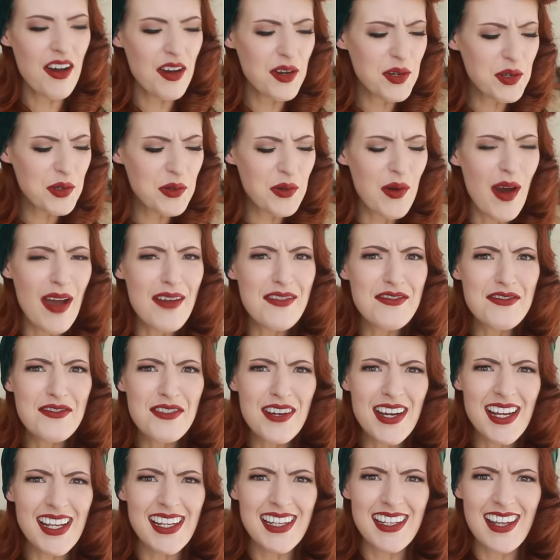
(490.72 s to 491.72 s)
Ooh, I
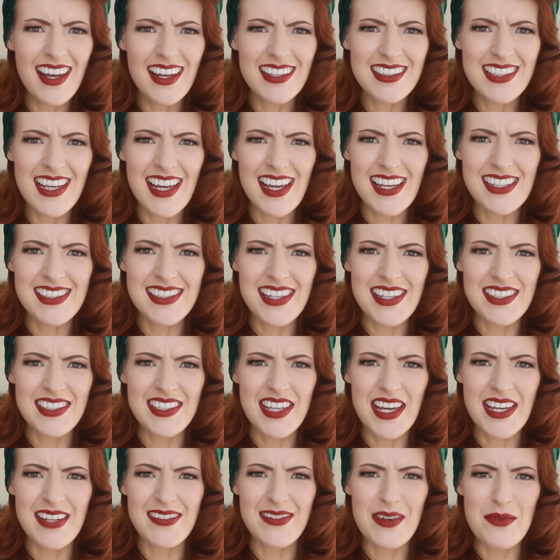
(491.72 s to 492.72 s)
really like the ASL
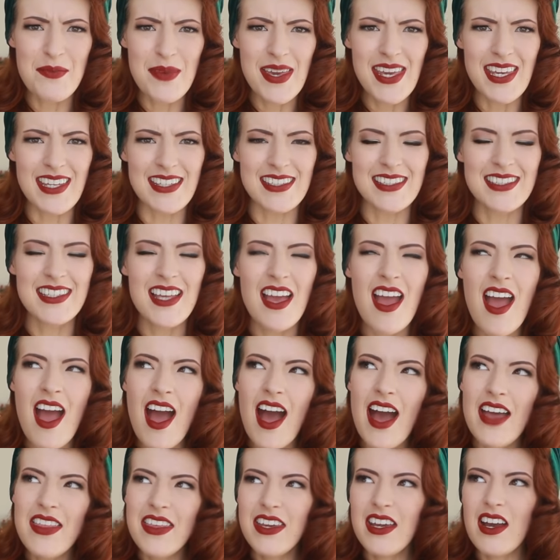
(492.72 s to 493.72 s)
sign for peace.
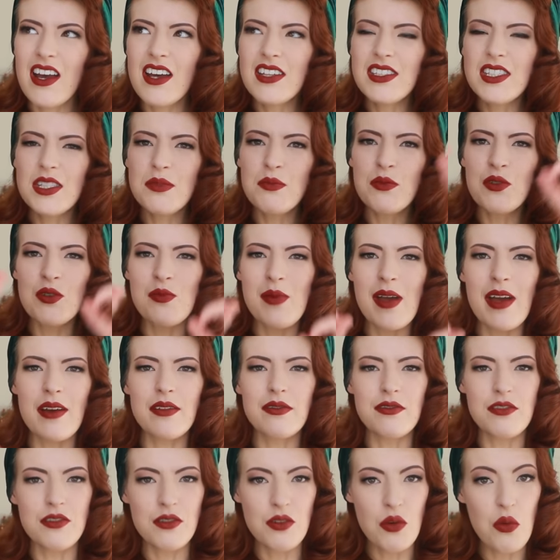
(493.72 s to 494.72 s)
I think ours is more
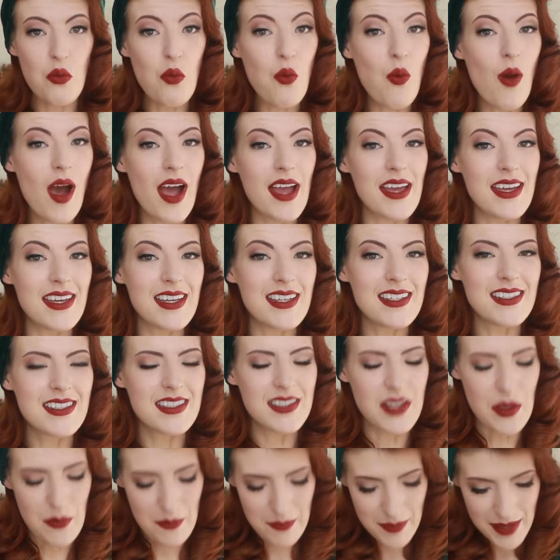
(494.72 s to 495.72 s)
about quiet,
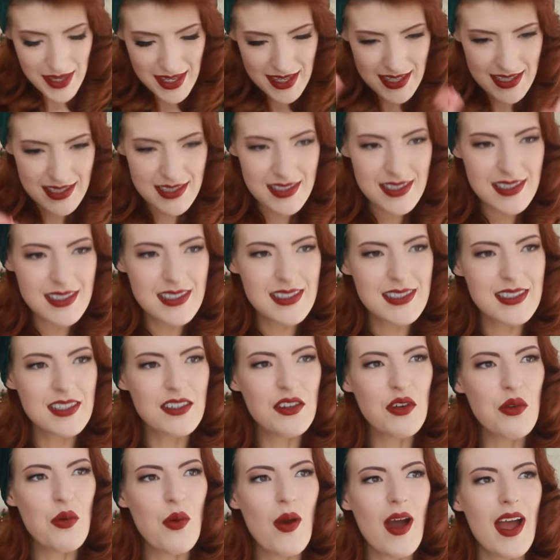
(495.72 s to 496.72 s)
so peace
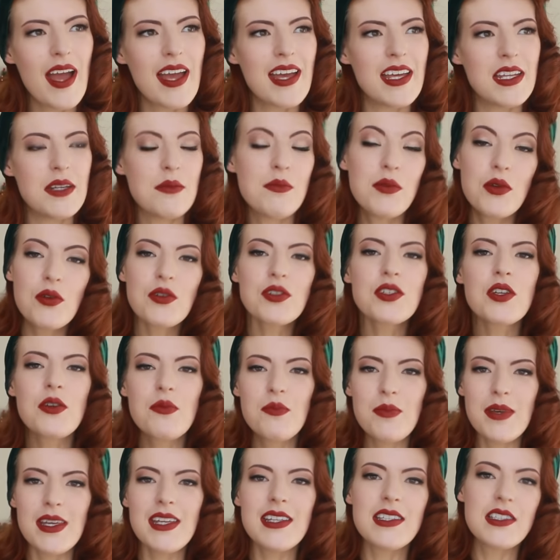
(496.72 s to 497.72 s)
and quiet, but also
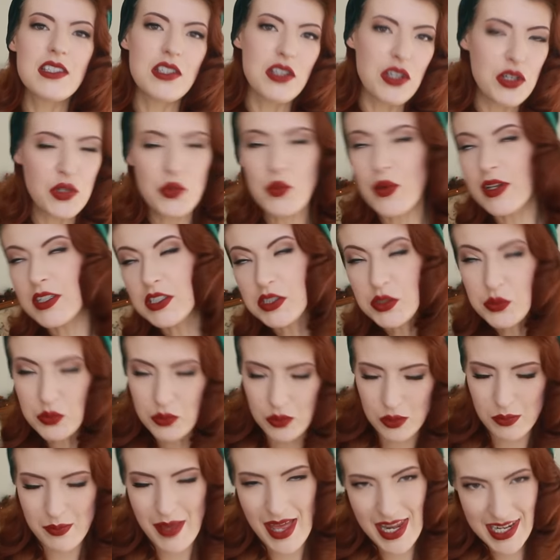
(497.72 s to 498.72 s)
peace and goodwill
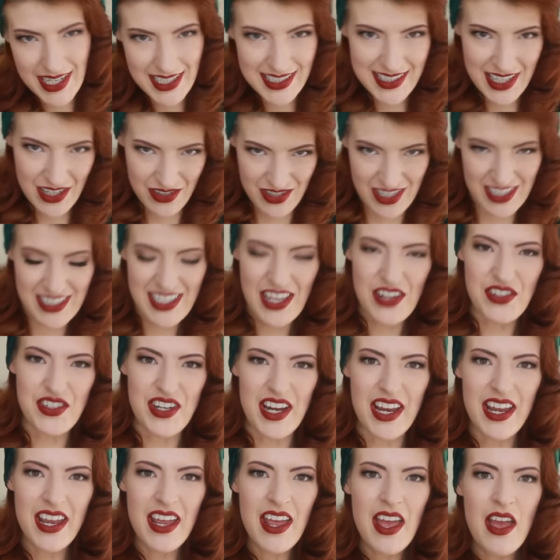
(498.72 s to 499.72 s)
to all men, etc.,
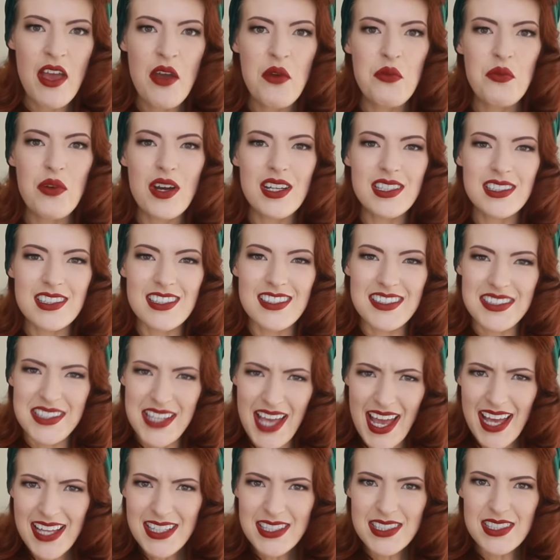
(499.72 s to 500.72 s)
etc. Whereas
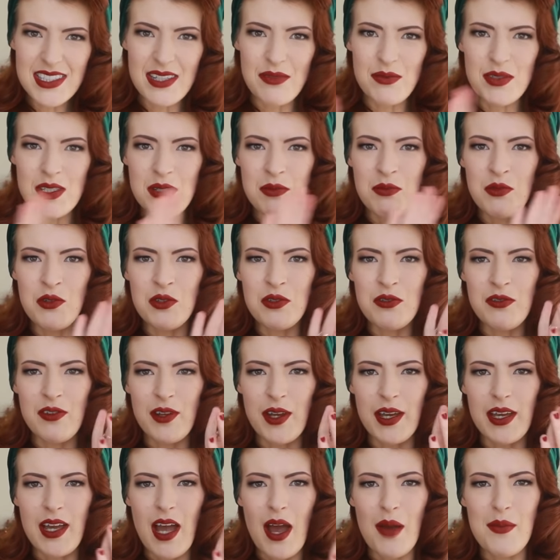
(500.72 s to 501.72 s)
theirs seems to be more of
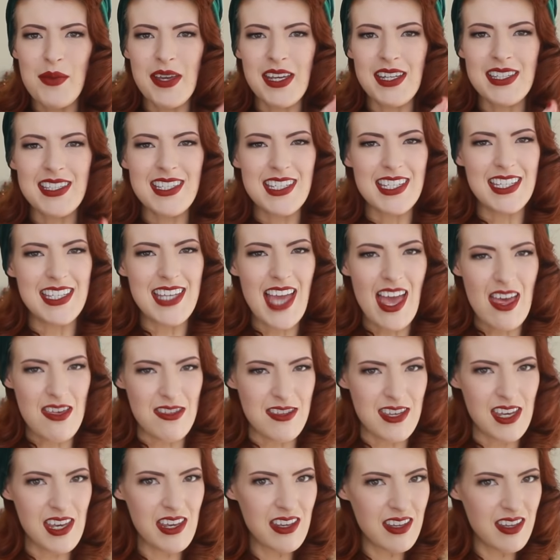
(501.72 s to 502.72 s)
a coming
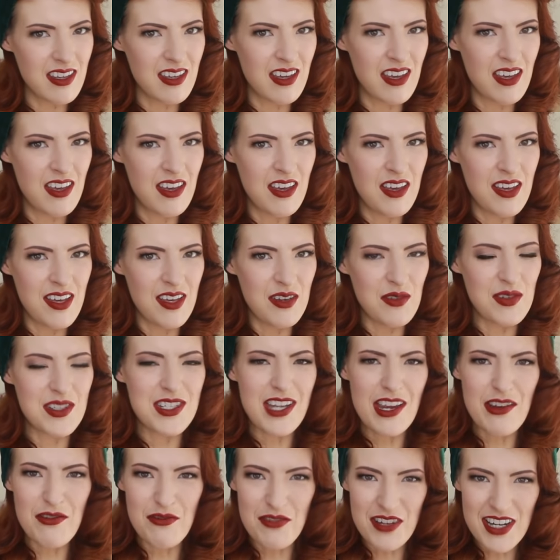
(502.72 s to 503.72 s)
together,
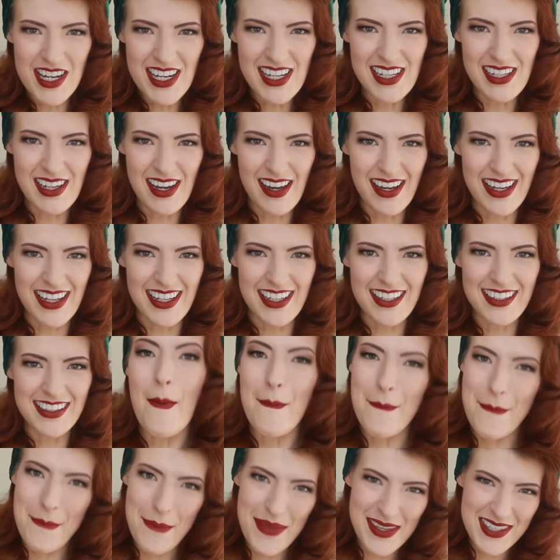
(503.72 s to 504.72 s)
which I really like.
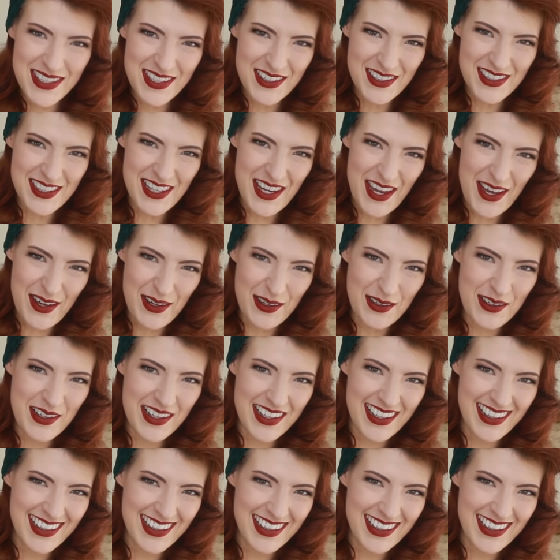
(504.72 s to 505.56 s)
Mistletoe.